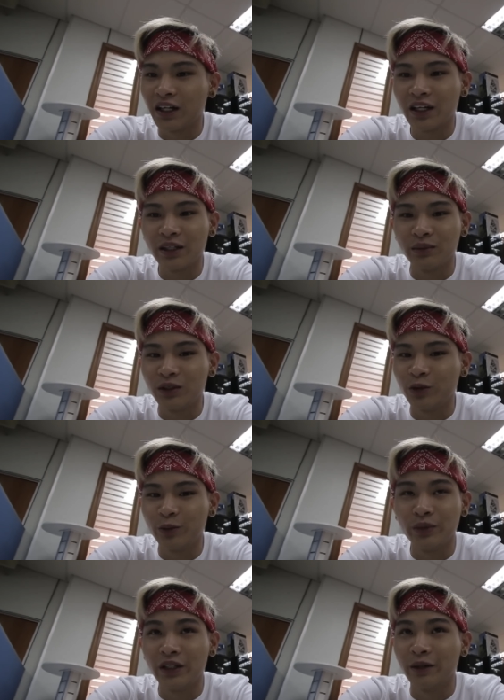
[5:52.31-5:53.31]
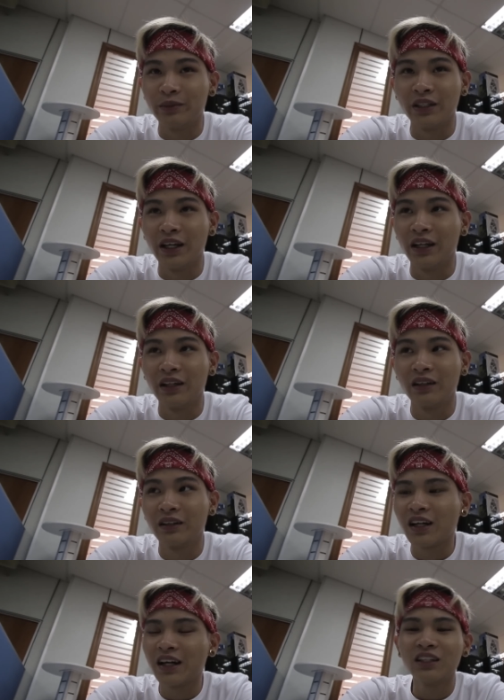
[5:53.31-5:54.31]
I am super upset
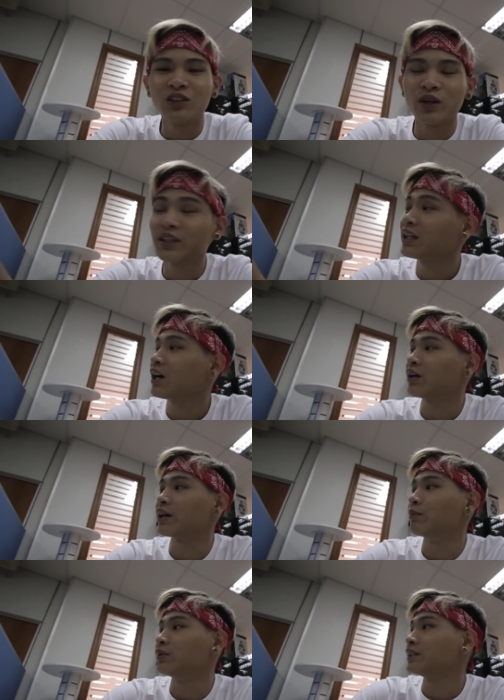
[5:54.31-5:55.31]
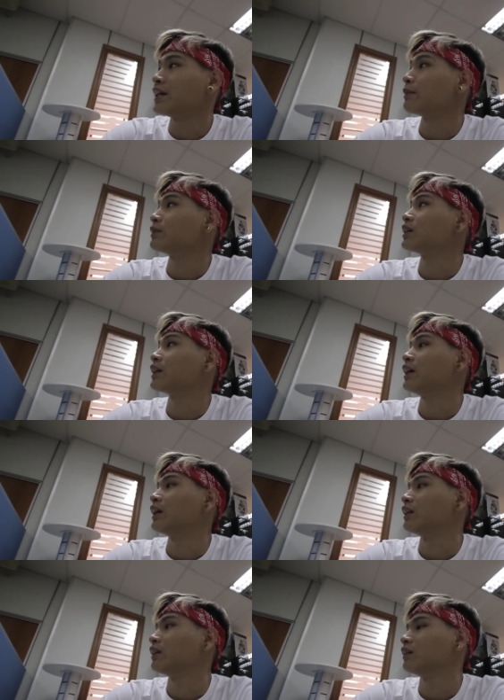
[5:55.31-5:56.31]
I just don't understand how you can snap just like that